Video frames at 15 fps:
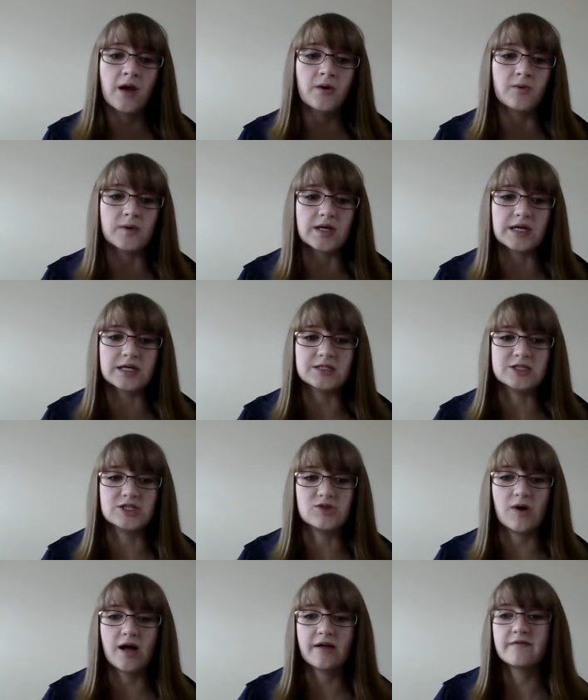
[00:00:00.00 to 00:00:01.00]
We can
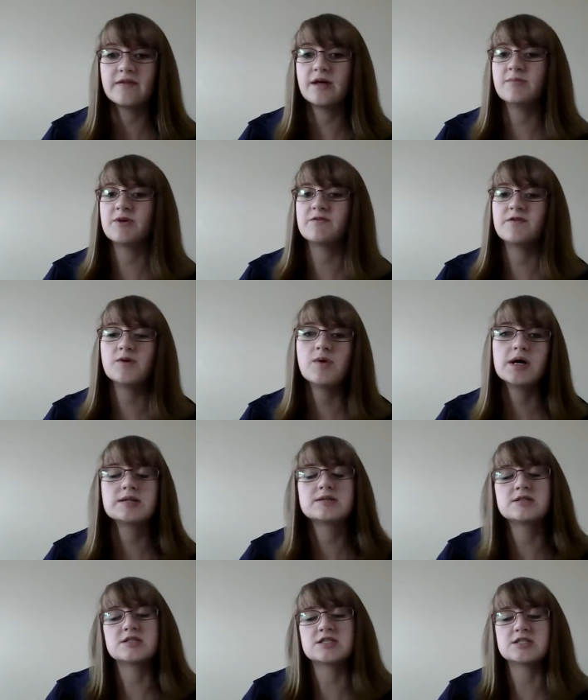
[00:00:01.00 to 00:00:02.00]
do all of them if he
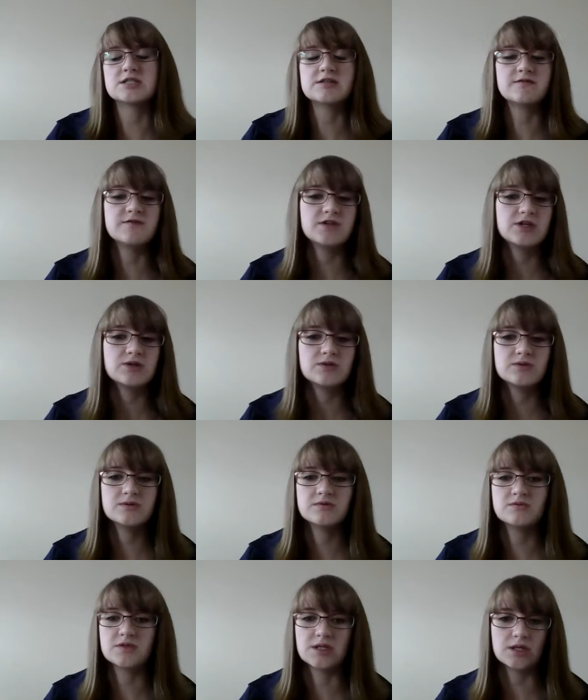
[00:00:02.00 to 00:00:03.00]
wants, or just a few,
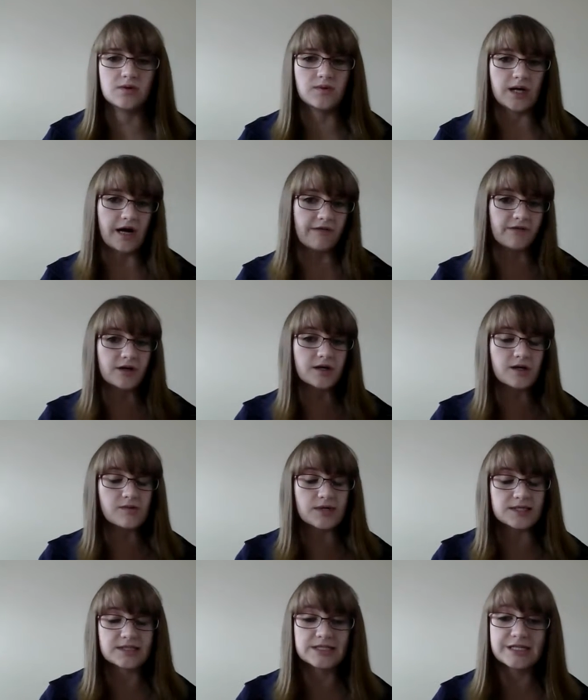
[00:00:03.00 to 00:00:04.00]
really whatever he
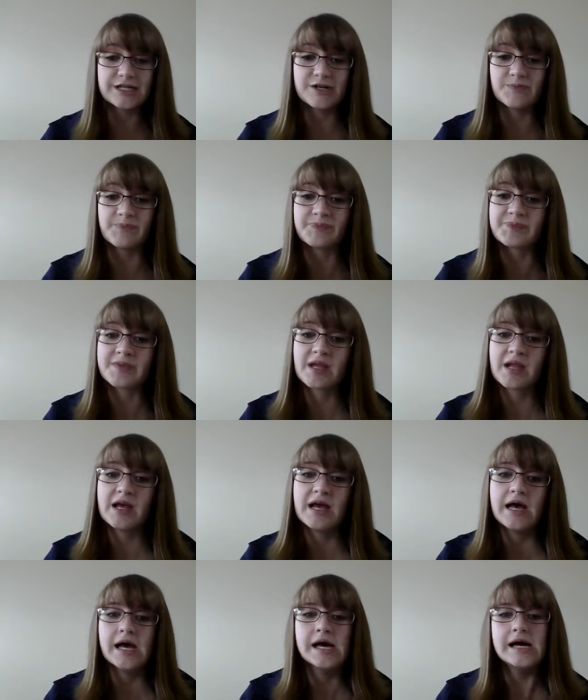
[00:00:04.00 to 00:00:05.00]
wants to do.
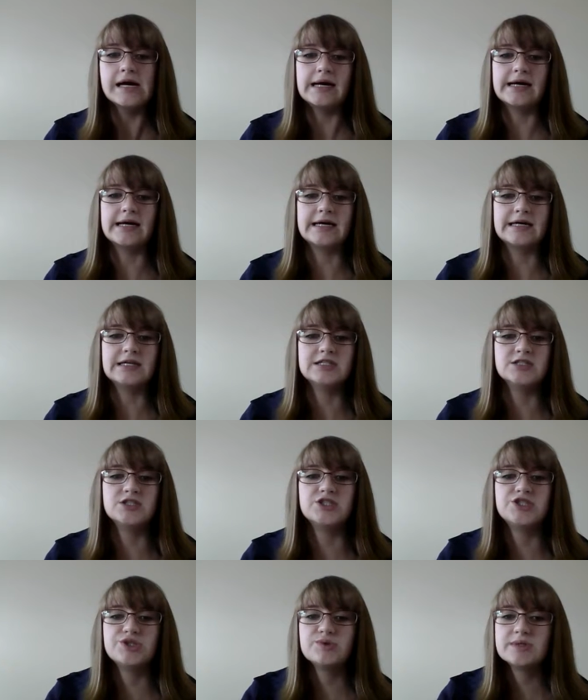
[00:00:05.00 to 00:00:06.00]
And
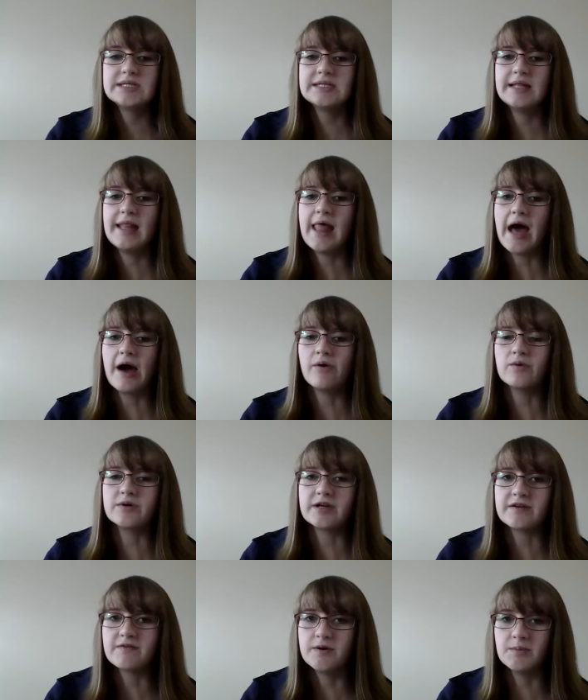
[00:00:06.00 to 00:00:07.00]
doing that will
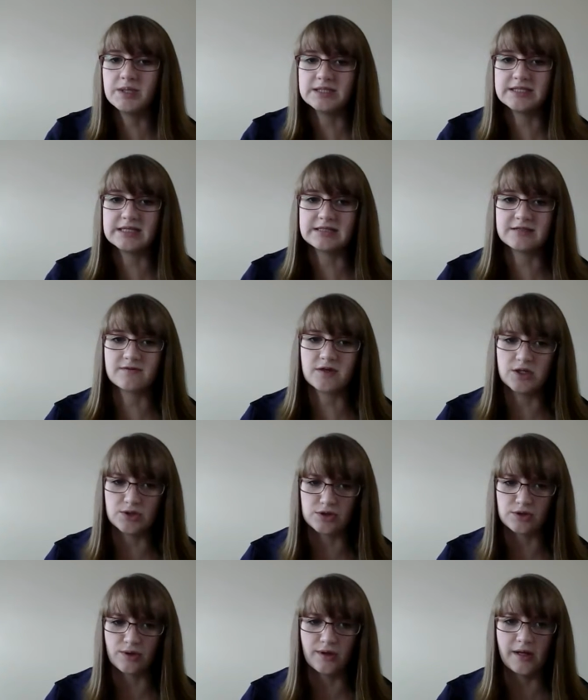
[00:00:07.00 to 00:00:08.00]
give him a sense of
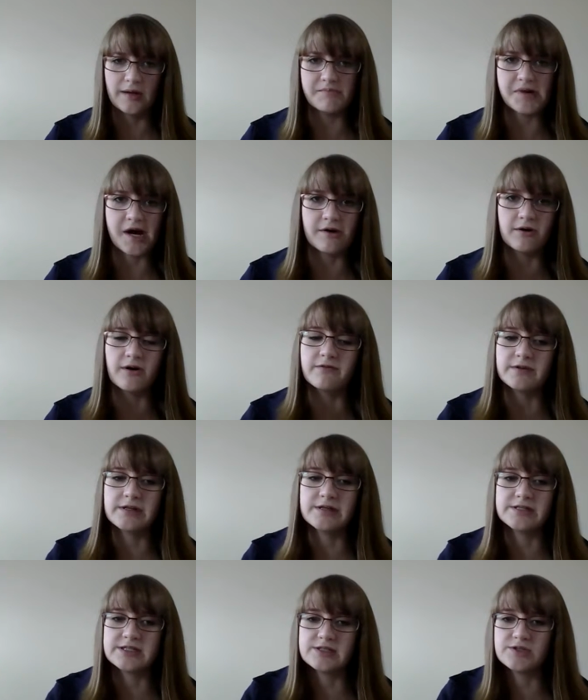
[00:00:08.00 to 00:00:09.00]
control and power over
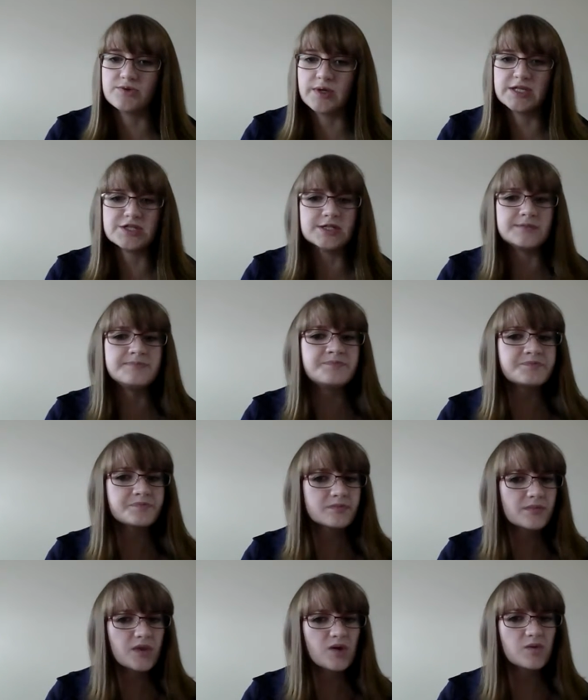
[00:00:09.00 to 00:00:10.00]
the situation,
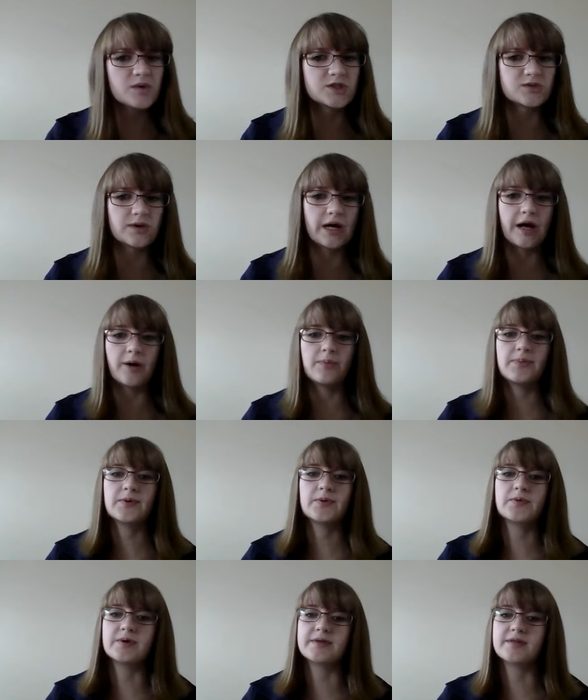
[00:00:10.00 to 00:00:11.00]
which will help
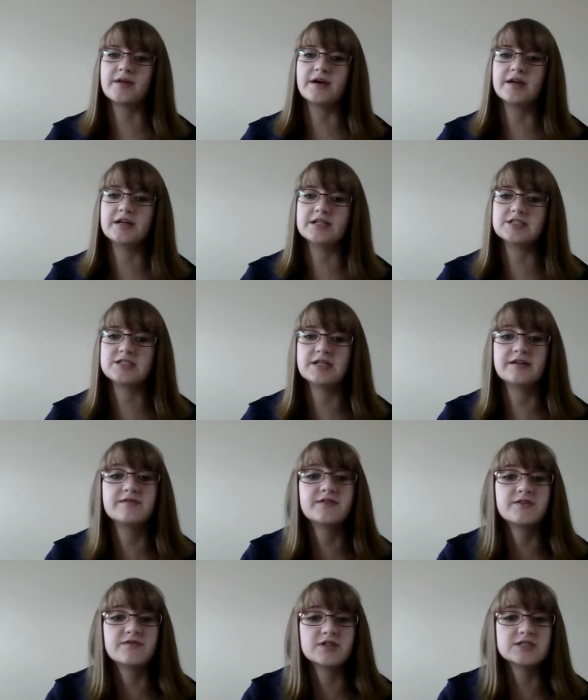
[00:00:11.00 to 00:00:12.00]
with the initiative
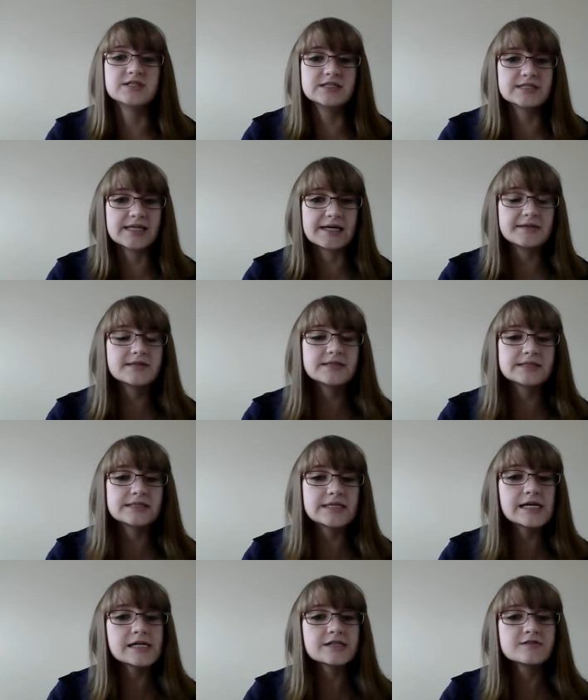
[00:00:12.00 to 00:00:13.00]
versus guilt
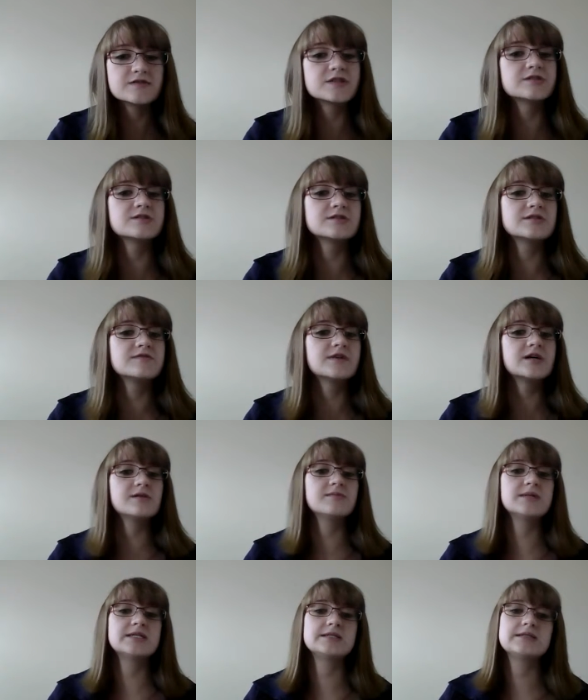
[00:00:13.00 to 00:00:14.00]
stage of social
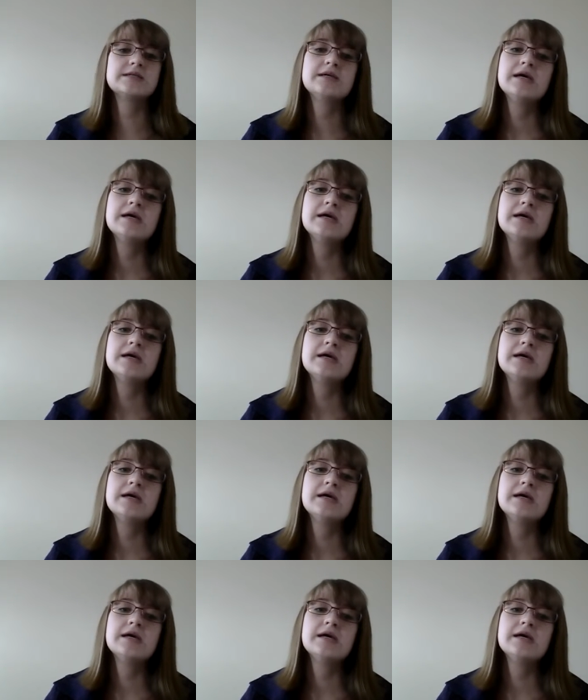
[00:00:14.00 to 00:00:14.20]
development.